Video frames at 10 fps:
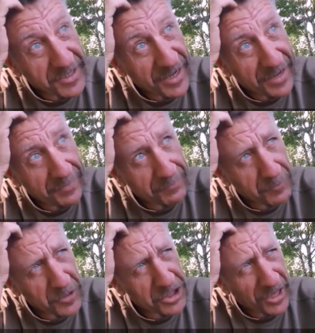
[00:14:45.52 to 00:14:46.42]
kit,
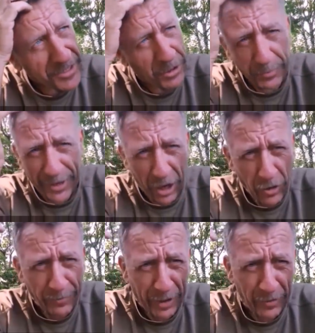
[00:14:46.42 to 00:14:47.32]
which I call my
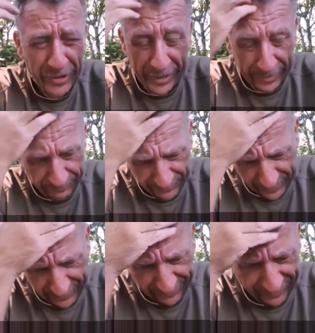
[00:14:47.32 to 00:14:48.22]
hobo kit.
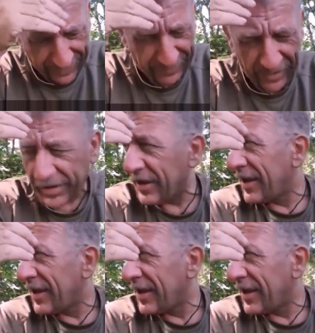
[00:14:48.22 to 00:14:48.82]
If ever